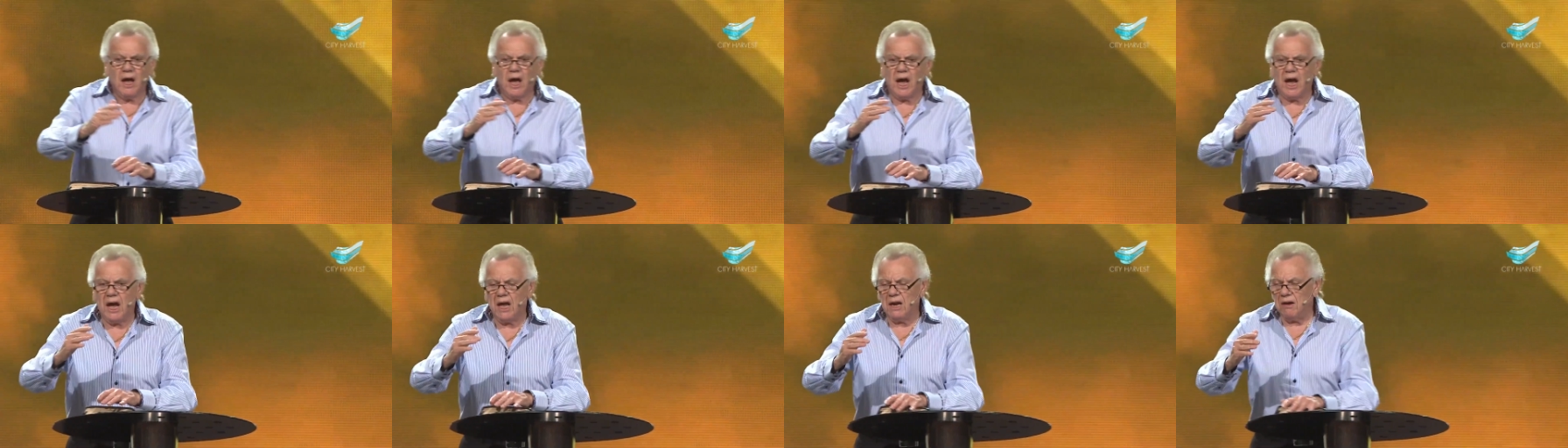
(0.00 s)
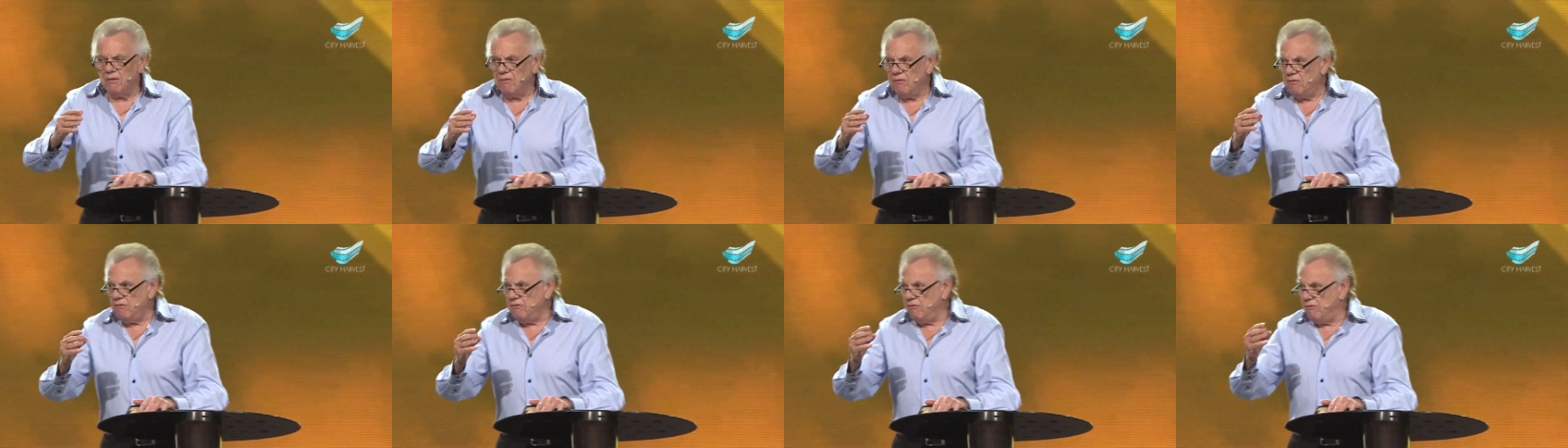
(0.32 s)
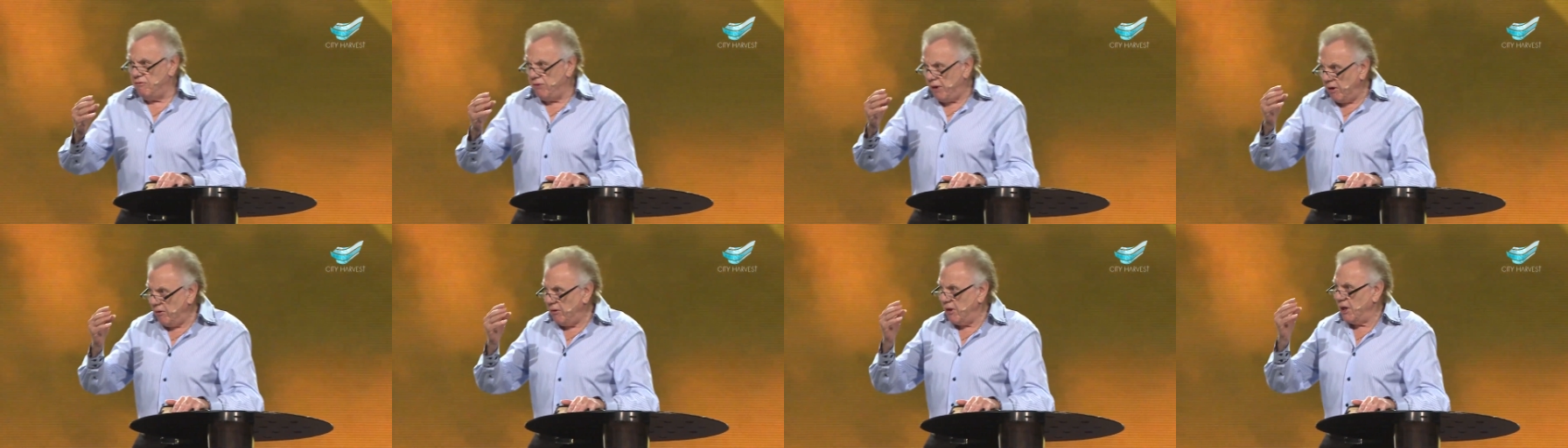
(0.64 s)
and
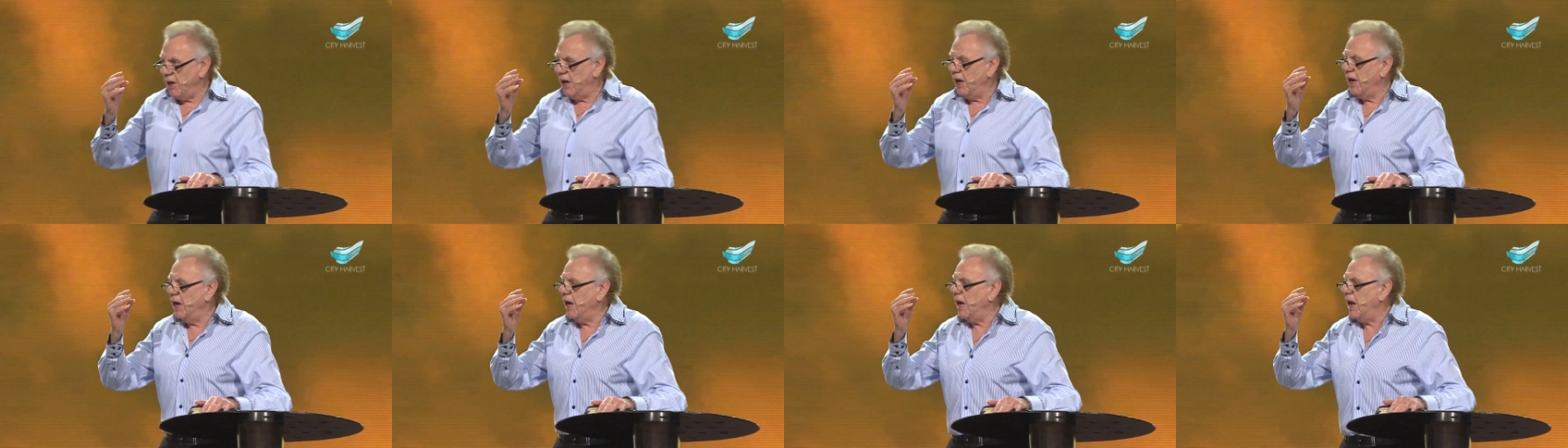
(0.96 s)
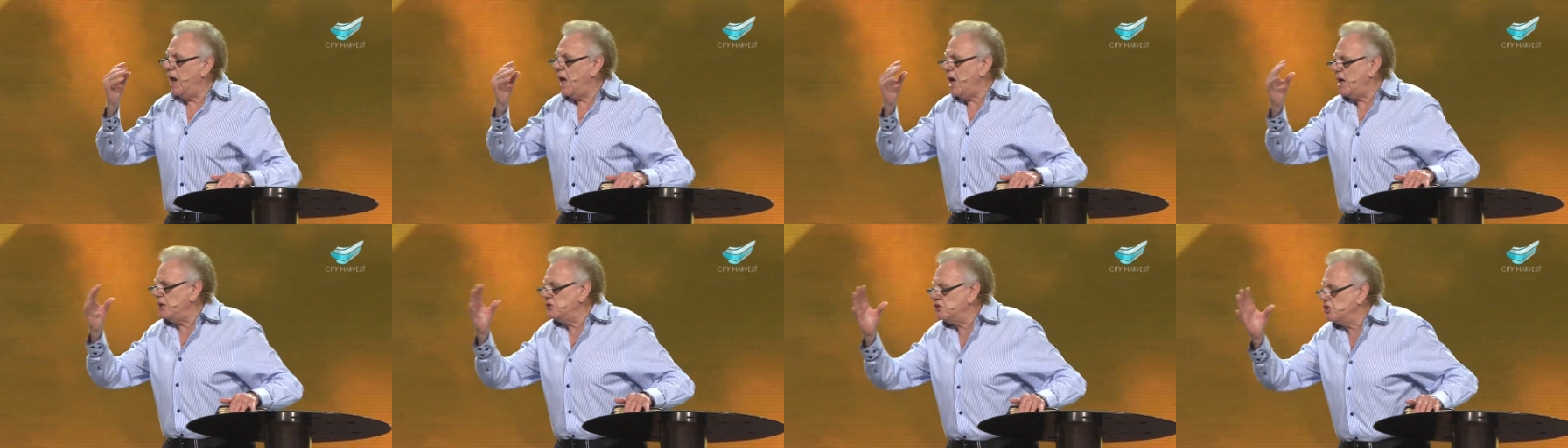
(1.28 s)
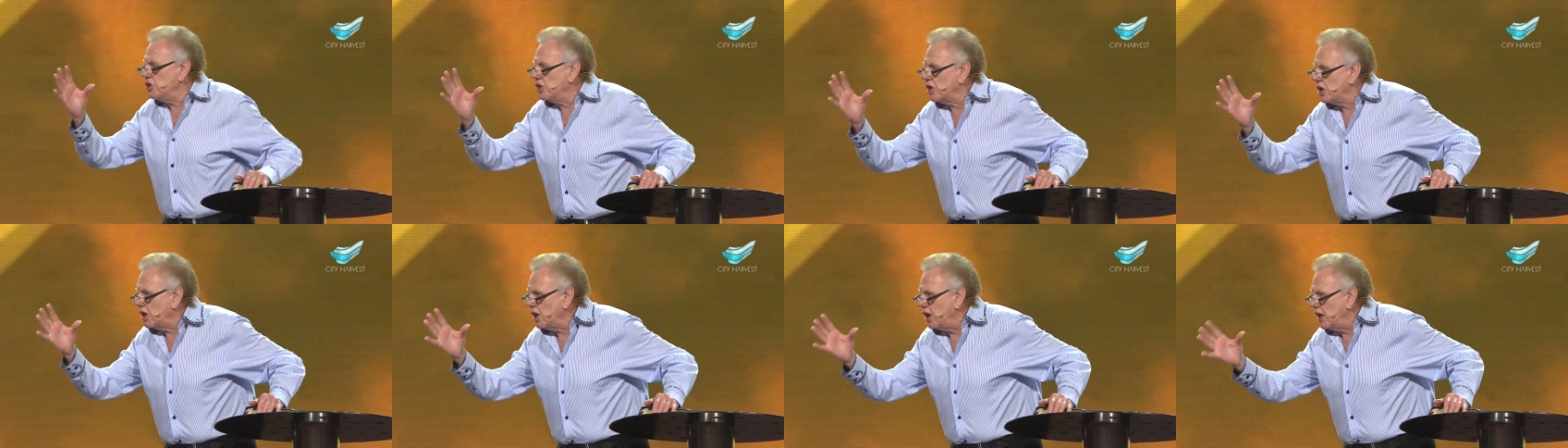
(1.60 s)
very
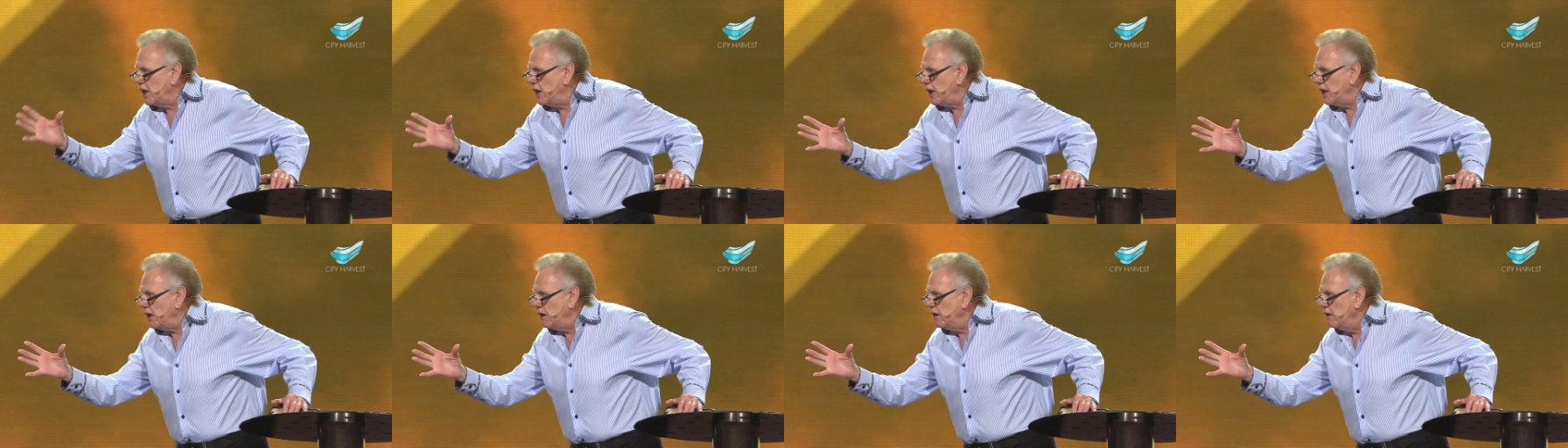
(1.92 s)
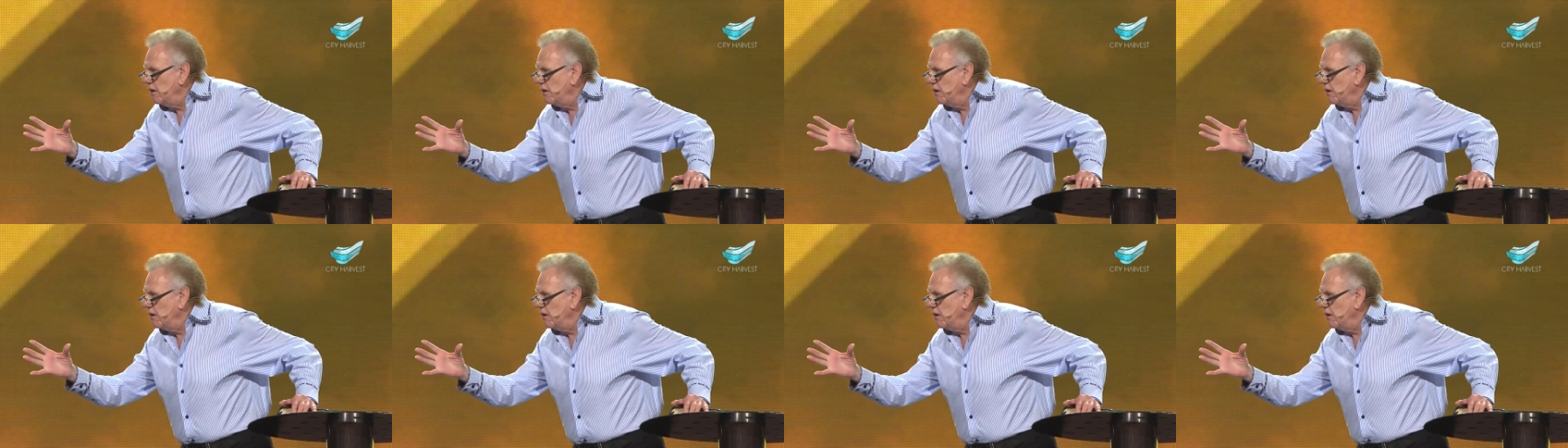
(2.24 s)
logically,